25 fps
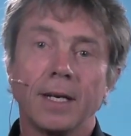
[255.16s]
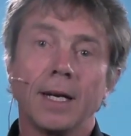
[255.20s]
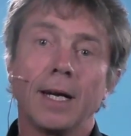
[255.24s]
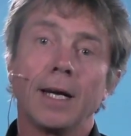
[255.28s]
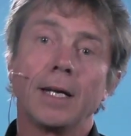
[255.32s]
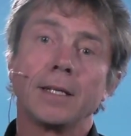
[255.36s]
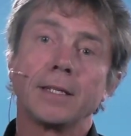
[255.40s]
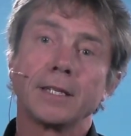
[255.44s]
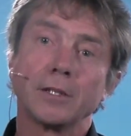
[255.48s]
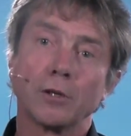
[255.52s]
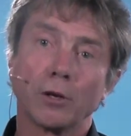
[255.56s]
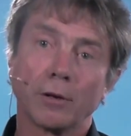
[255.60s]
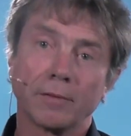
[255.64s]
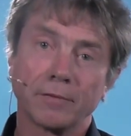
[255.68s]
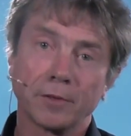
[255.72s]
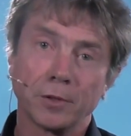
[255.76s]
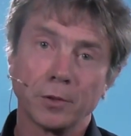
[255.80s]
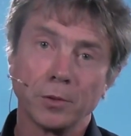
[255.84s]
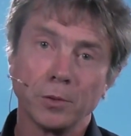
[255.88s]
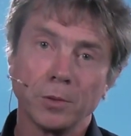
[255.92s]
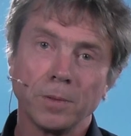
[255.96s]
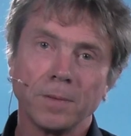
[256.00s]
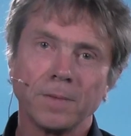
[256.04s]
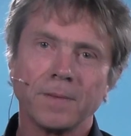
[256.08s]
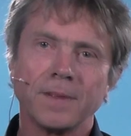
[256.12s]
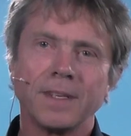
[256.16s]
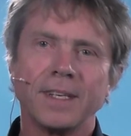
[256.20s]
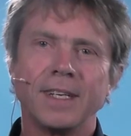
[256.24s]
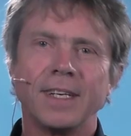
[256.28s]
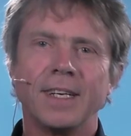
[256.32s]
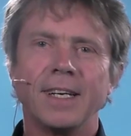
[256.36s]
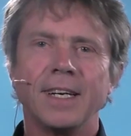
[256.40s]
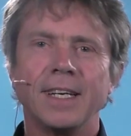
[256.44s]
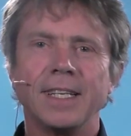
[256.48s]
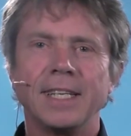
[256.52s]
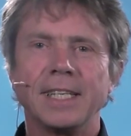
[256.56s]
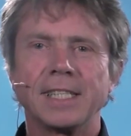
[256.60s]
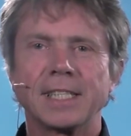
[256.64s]
And in our view,
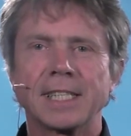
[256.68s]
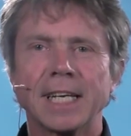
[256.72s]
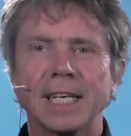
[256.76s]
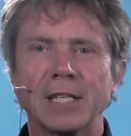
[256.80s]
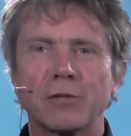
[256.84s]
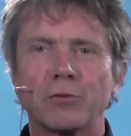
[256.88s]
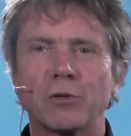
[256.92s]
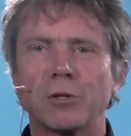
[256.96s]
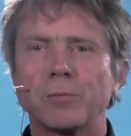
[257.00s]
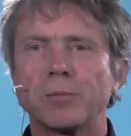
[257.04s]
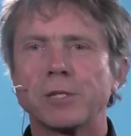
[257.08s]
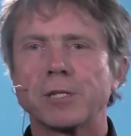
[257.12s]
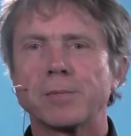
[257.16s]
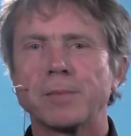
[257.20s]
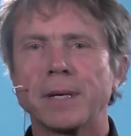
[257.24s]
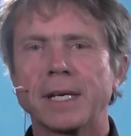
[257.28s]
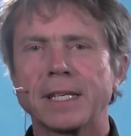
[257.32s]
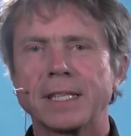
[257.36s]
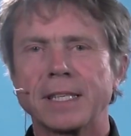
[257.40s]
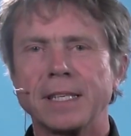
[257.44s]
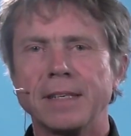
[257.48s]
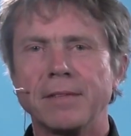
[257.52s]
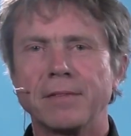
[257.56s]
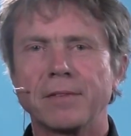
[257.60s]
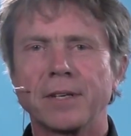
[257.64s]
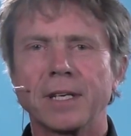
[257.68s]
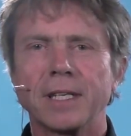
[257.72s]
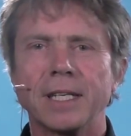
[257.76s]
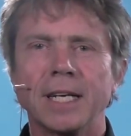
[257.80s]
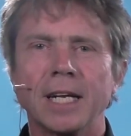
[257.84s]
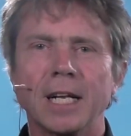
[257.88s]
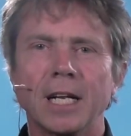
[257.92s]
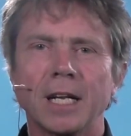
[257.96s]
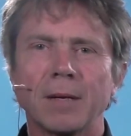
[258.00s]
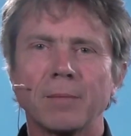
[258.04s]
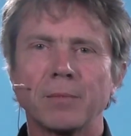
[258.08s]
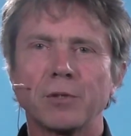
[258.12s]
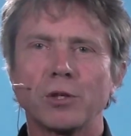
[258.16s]
a decentered perspective can
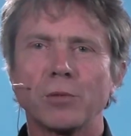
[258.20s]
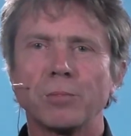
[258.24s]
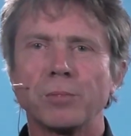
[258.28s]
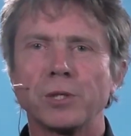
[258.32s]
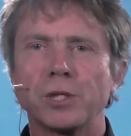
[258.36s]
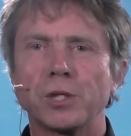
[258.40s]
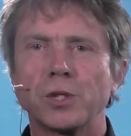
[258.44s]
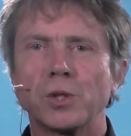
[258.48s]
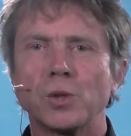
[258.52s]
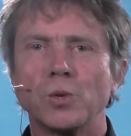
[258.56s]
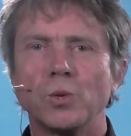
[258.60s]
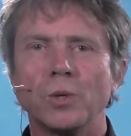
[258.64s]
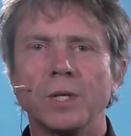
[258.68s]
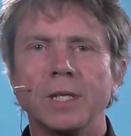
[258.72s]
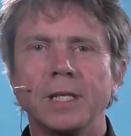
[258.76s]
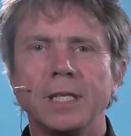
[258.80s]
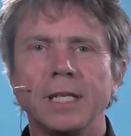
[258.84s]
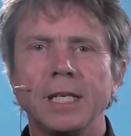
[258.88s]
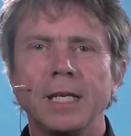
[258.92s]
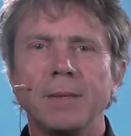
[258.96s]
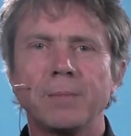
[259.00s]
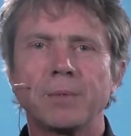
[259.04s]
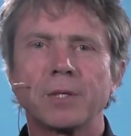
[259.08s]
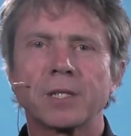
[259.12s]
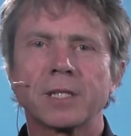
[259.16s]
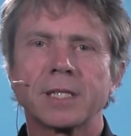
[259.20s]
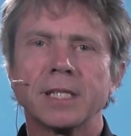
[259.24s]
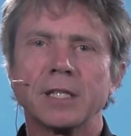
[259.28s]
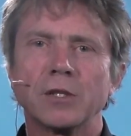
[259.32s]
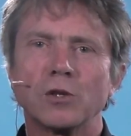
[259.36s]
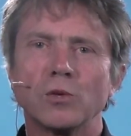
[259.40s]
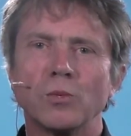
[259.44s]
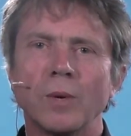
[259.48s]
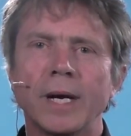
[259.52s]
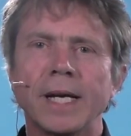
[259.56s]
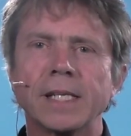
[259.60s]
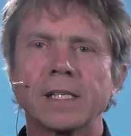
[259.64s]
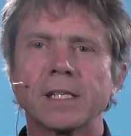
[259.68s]
help to pursue a deeper
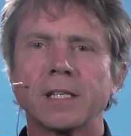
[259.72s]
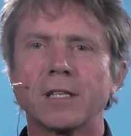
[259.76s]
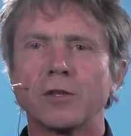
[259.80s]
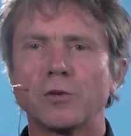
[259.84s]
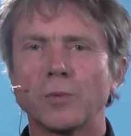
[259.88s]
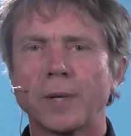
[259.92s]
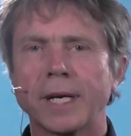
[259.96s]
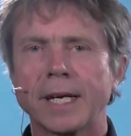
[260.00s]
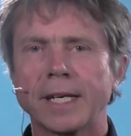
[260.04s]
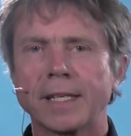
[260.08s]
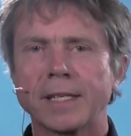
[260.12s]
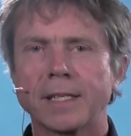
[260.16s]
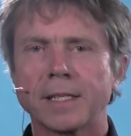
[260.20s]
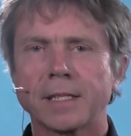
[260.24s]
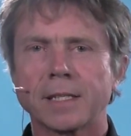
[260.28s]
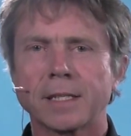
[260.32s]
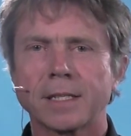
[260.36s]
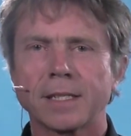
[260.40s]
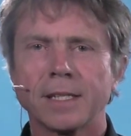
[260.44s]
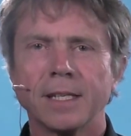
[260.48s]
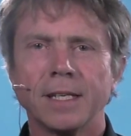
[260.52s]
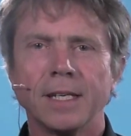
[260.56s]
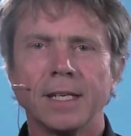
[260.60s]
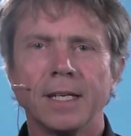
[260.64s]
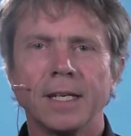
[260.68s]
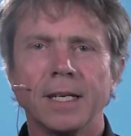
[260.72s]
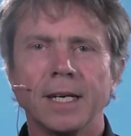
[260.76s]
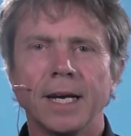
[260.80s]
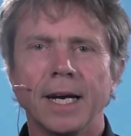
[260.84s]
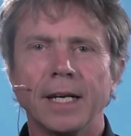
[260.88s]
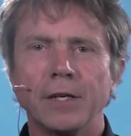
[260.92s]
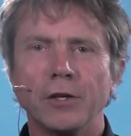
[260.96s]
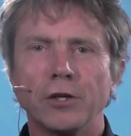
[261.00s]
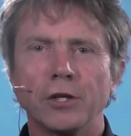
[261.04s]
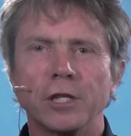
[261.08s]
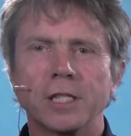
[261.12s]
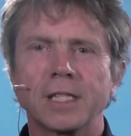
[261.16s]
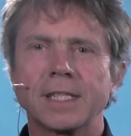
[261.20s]
situational awareness
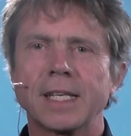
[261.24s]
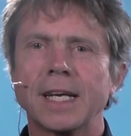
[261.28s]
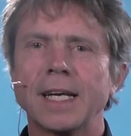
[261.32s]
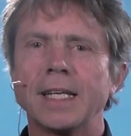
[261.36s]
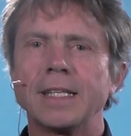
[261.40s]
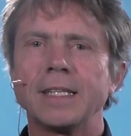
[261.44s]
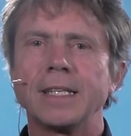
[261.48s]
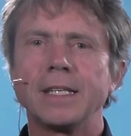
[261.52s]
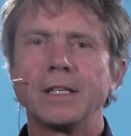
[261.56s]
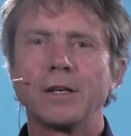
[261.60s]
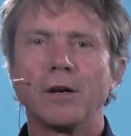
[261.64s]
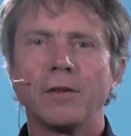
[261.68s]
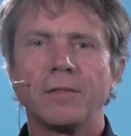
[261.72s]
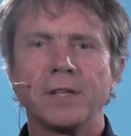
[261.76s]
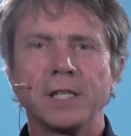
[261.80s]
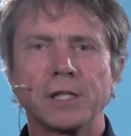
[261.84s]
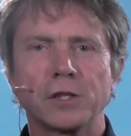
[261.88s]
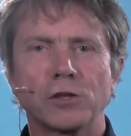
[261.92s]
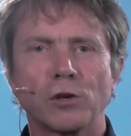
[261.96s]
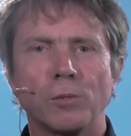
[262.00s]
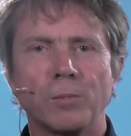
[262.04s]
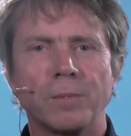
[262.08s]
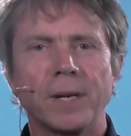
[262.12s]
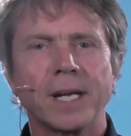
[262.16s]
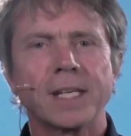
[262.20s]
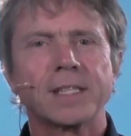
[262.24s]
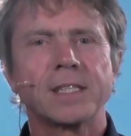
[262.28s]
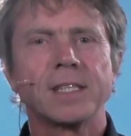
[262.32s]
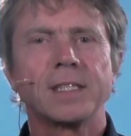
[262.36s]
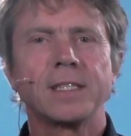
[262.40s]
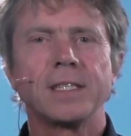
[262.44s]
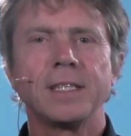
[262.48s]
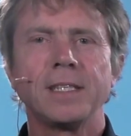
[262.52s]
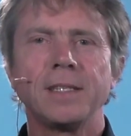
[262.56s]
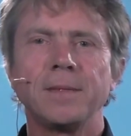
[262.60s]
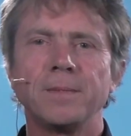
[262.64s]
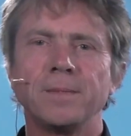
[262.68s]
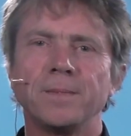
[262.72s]
and understanding of this
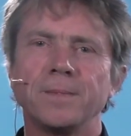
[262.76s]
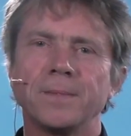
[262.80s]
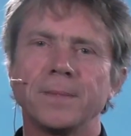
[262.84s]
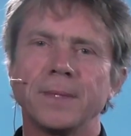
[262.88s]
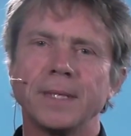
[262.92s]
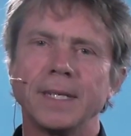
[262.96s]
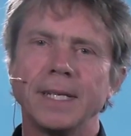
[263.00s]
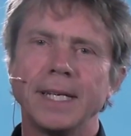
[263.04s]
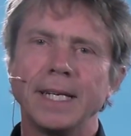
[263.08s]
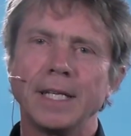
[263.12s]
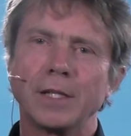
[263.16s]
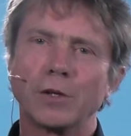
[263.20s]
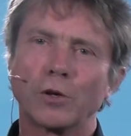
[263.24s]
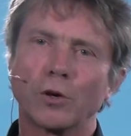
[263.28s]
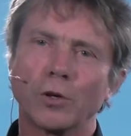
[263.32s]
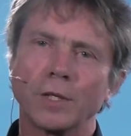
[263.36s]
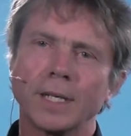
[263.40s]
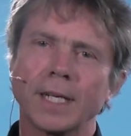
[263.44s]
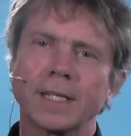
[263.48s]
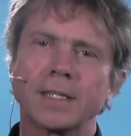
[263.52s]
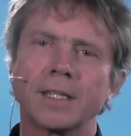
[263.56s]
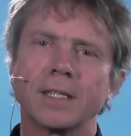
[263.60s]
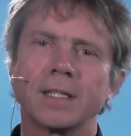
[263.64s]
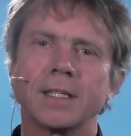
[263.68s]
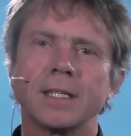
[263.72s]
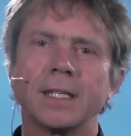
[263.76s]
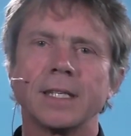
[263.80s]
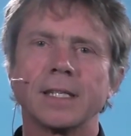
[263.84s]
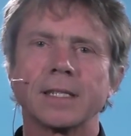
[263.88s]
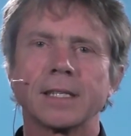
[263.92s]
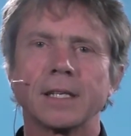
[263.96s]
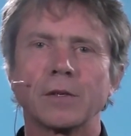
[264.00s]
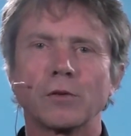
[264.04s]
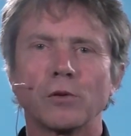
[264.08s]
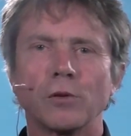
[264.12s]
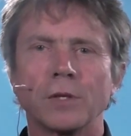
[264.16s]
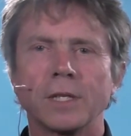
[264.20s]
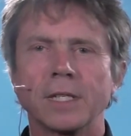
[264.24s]
complexity, interconnectedness
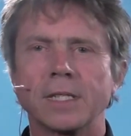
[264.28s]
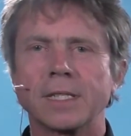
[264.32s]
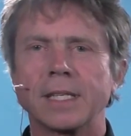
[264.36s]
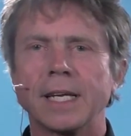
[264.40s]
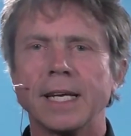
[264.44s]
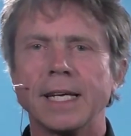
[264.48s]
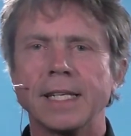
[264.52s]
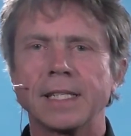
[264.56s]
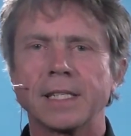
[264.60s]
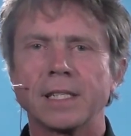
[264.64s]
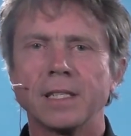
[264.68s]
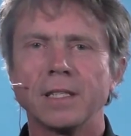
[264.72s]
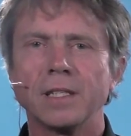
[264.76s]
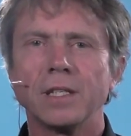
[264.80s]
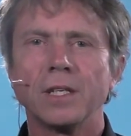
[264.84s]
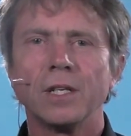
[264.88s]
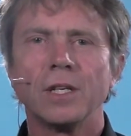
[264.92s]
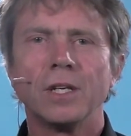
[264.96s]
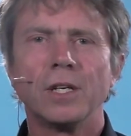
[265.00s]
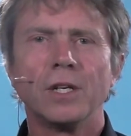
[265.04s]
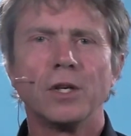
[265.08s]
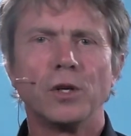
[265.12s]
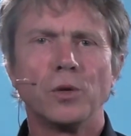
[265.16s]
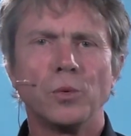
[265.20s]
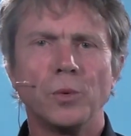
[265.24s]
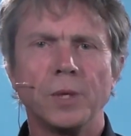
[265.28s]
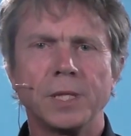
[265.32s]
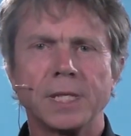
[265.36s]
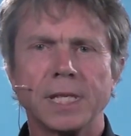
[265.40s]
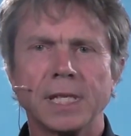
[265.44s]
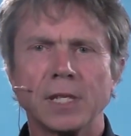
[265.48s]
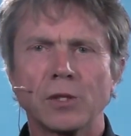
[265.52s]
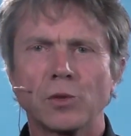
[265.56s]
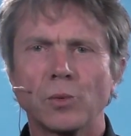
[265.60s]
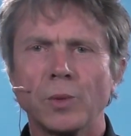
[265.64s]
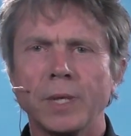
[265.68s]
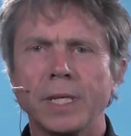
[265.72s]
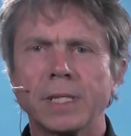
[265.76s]
and contestation which
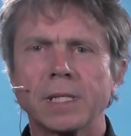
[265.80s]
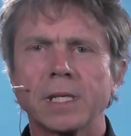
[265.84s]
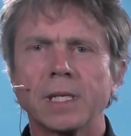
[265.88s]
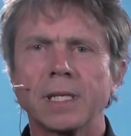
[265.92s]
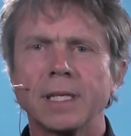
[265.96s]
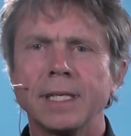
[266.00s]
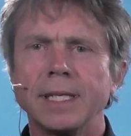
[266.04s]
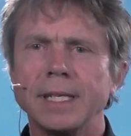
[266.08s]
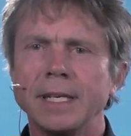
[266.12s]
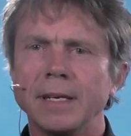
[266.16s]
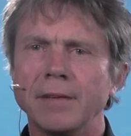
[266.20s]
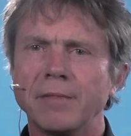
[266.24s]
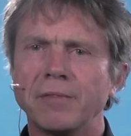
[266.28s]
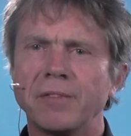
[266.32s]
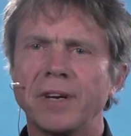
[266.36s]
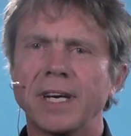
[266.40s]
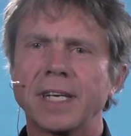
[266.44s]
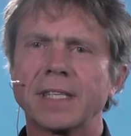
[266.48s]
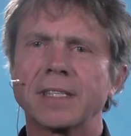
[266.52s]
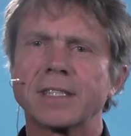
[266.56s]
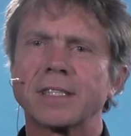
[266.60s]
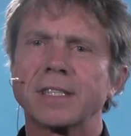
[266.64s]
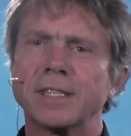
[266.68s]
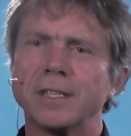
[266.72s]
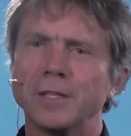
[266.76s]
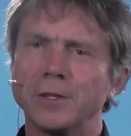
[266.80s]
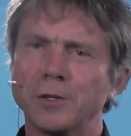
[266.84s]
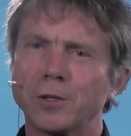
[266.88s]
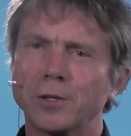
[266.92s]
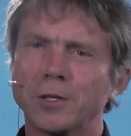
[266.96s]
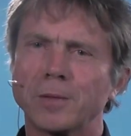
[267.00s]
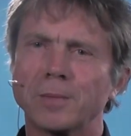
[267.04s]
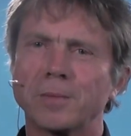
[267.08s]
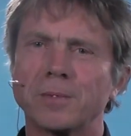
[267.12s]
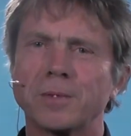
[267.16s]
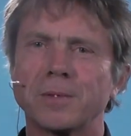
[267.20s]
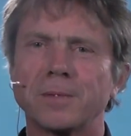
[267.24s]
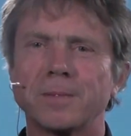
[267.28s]
increasingly affect
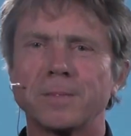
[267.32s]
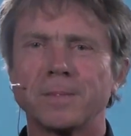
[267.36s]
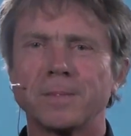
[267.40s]
Europe.